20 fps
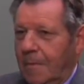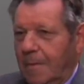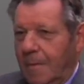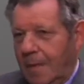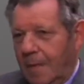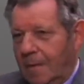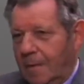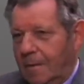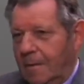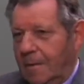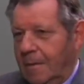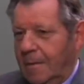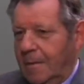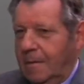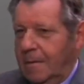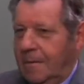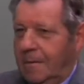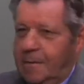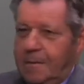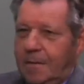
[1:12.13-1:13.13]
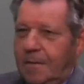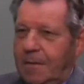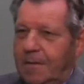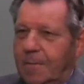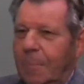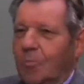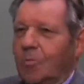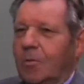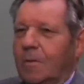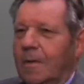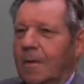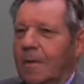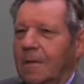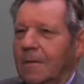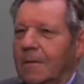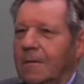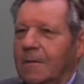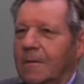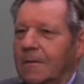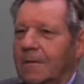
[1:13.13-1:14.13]
and since more
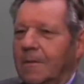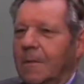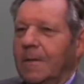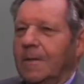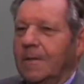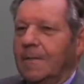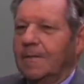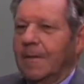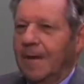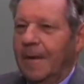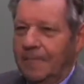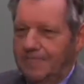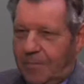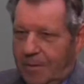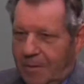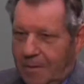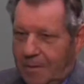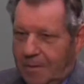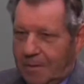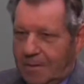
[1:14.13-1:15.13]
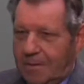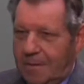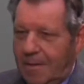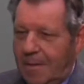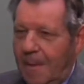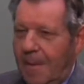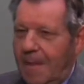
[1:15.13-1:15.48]
than 25 years